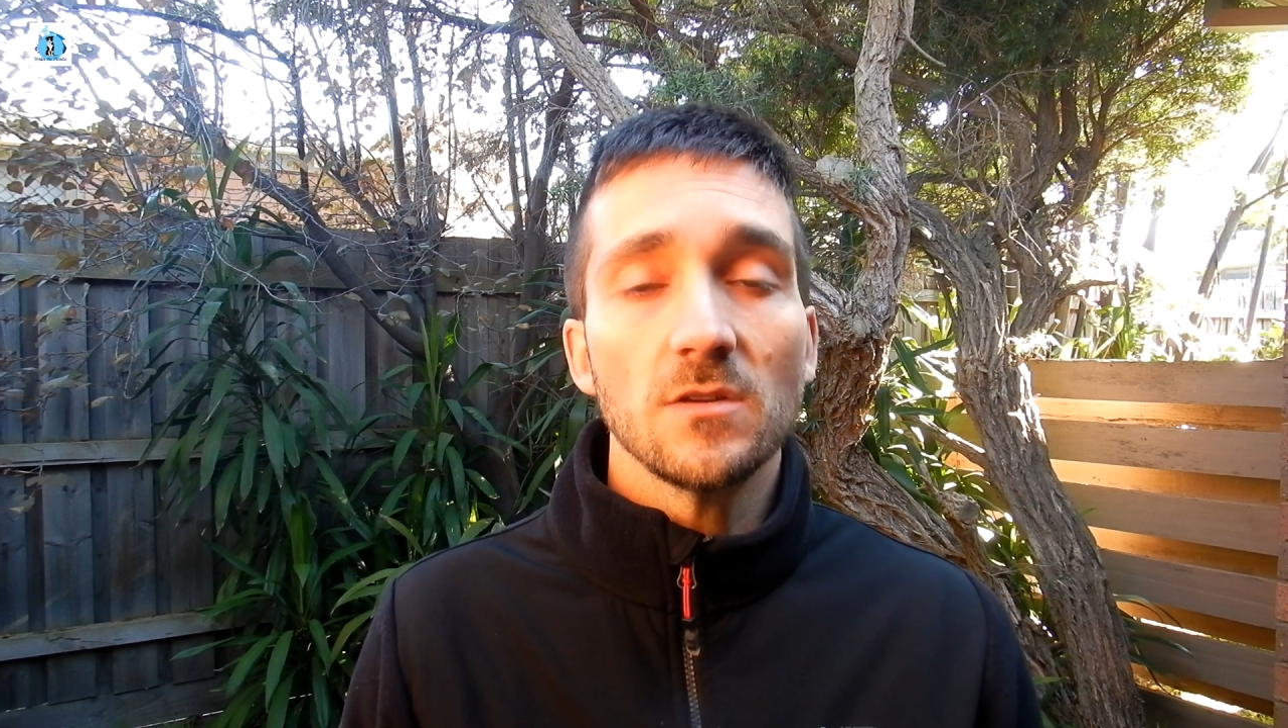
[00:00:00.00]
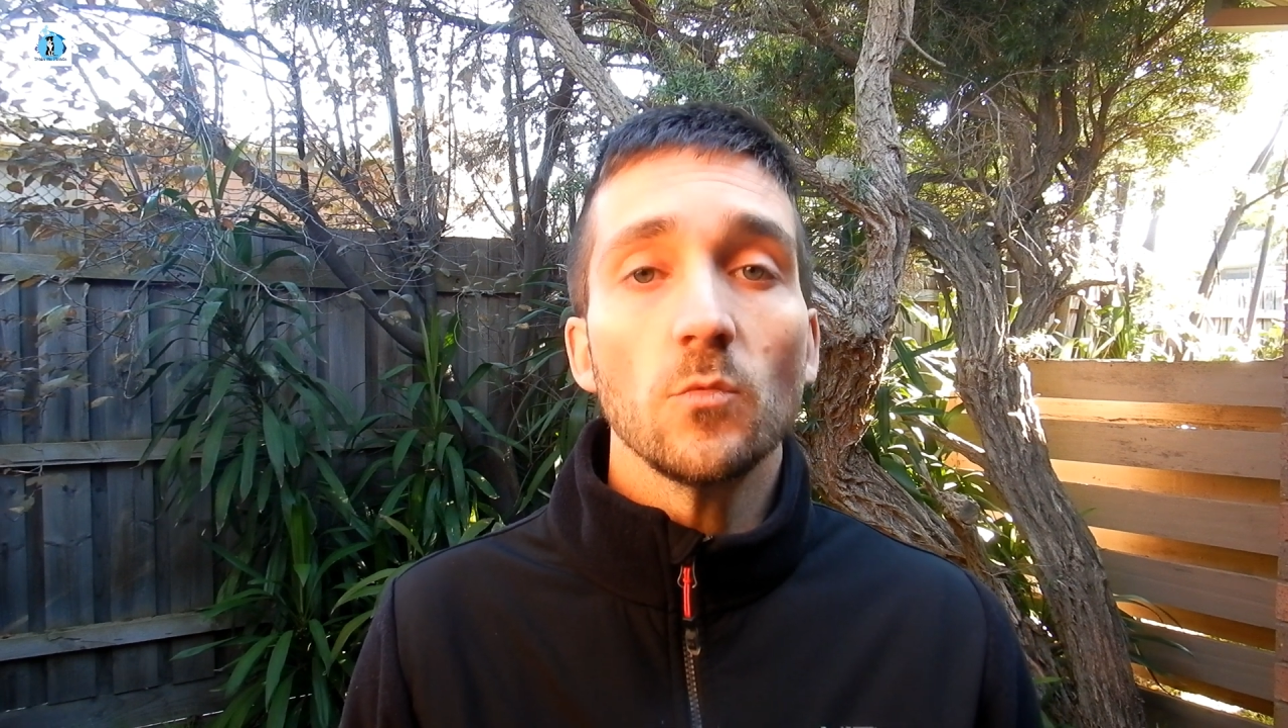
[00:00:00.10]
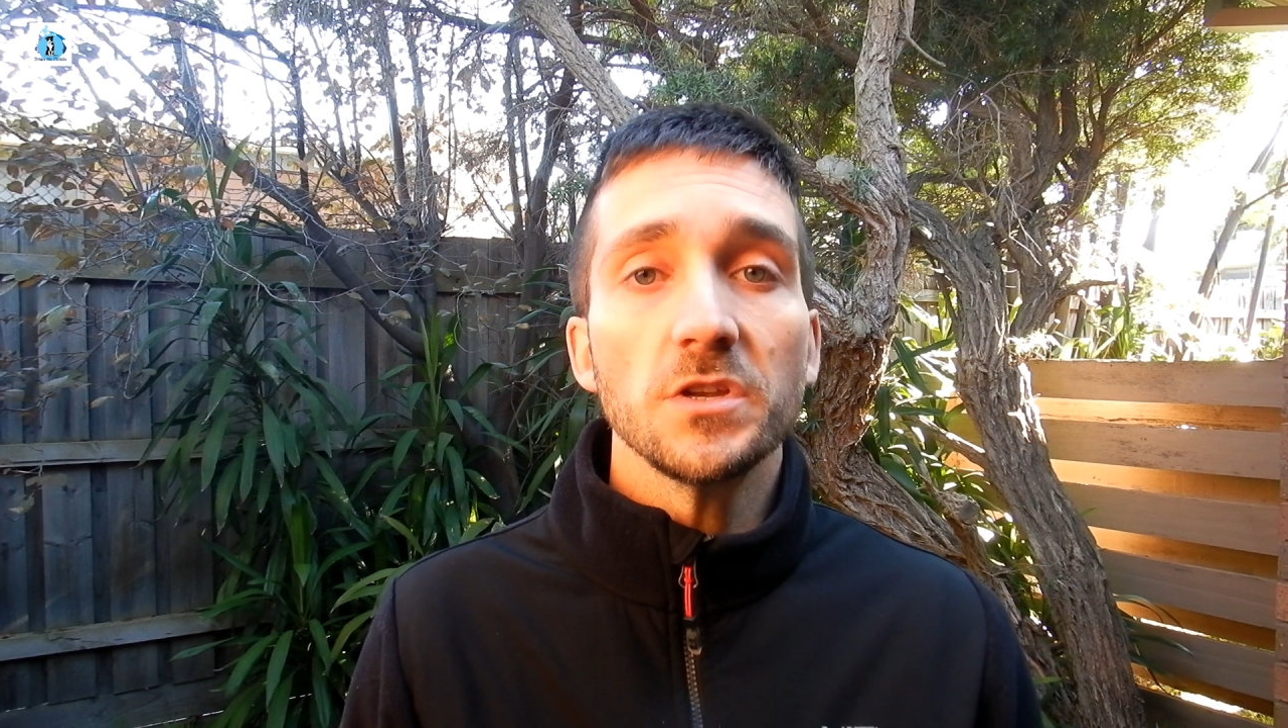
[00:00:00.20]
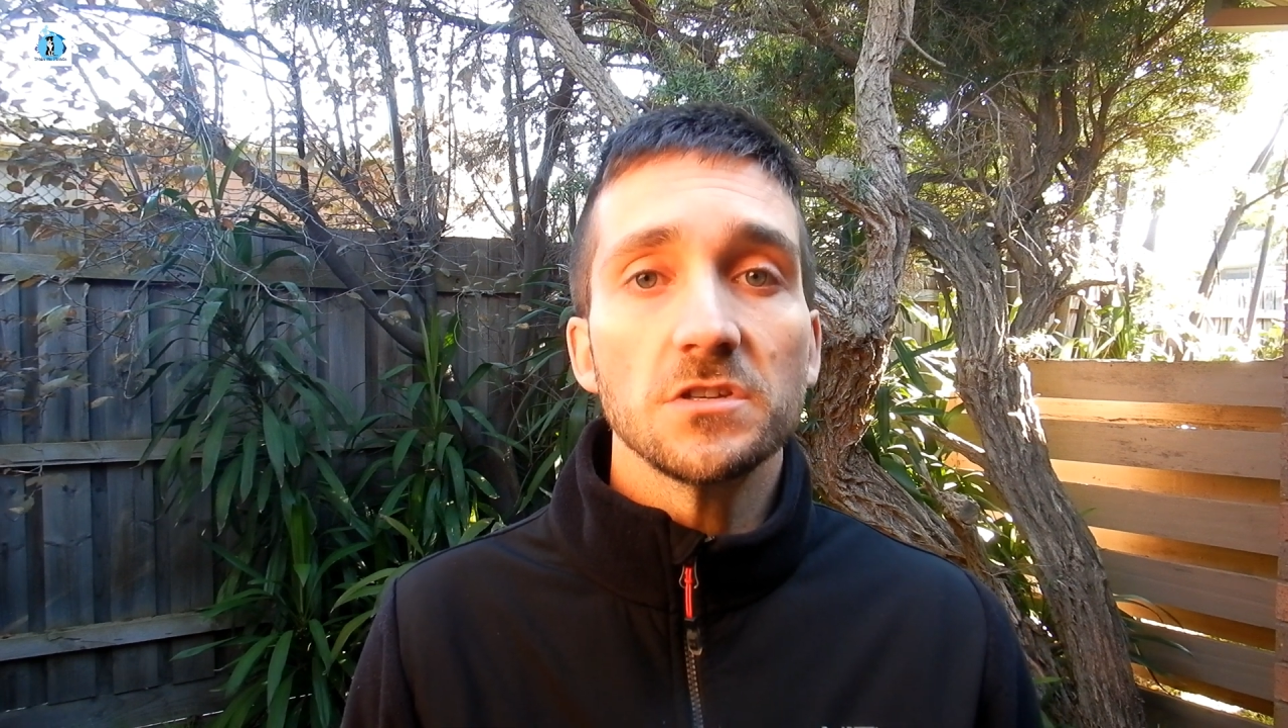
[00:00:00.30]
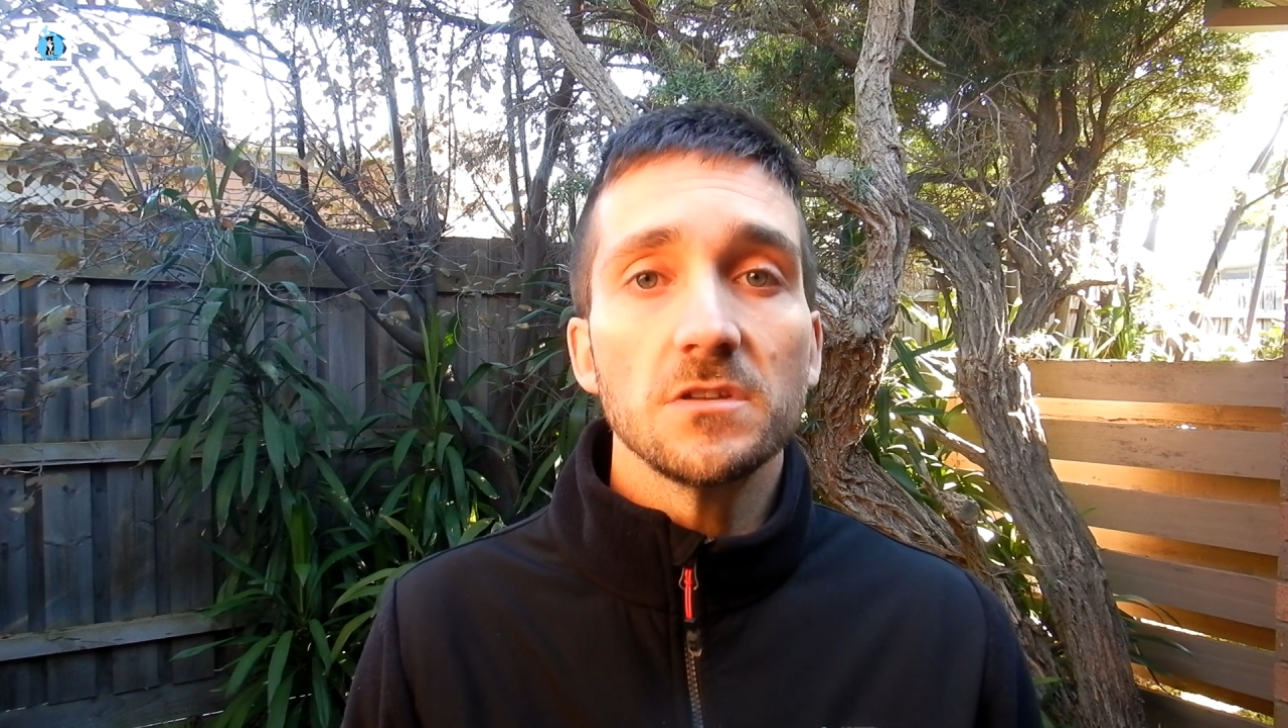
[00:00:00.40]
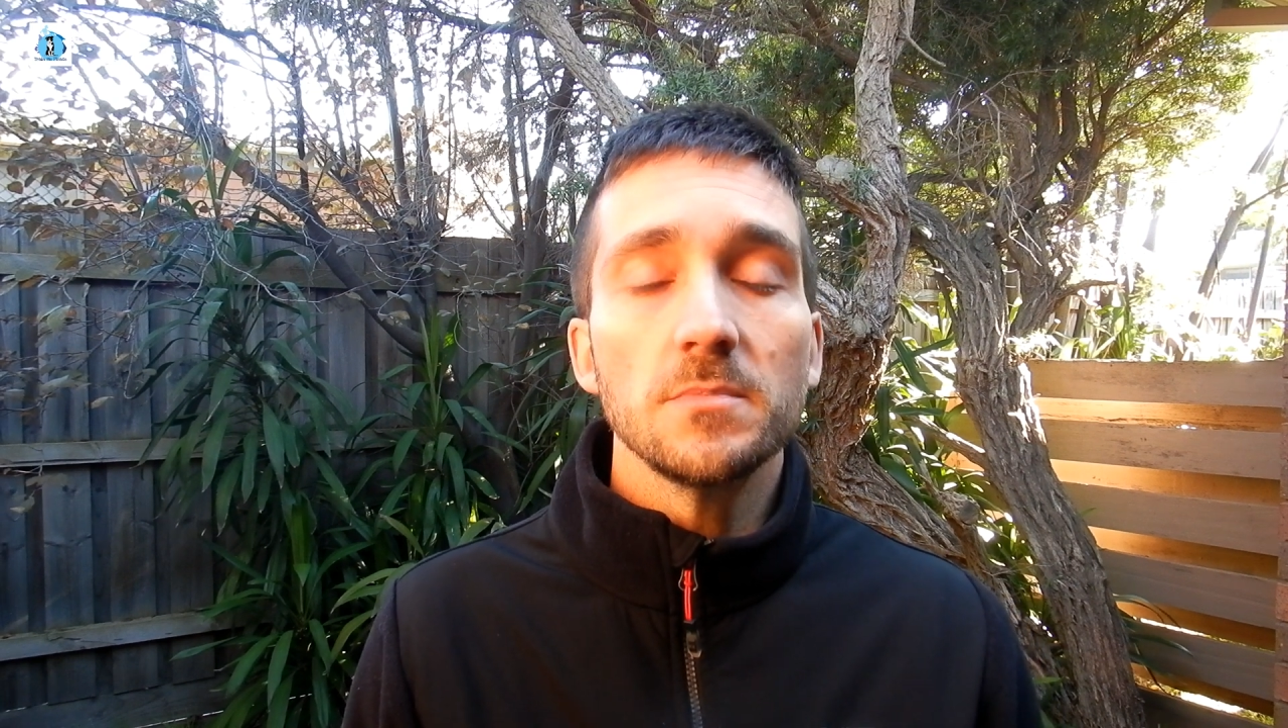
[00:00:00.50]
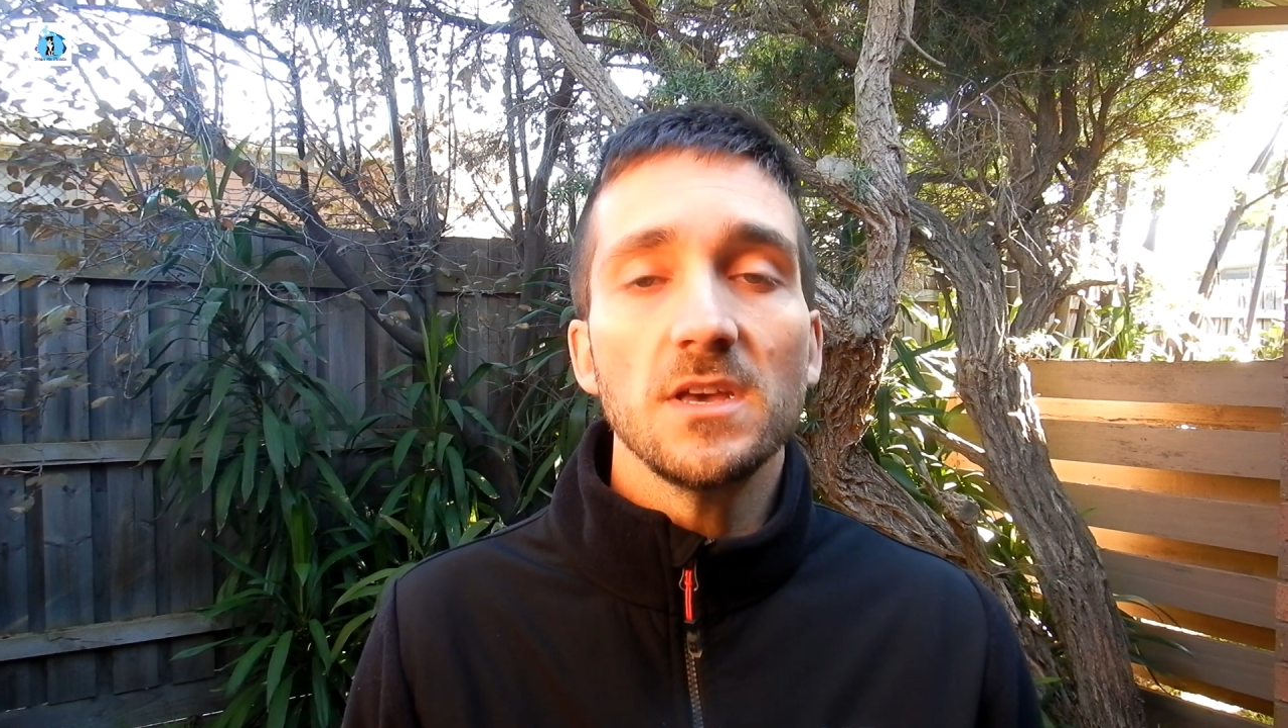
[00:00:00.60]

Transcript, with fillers: in which the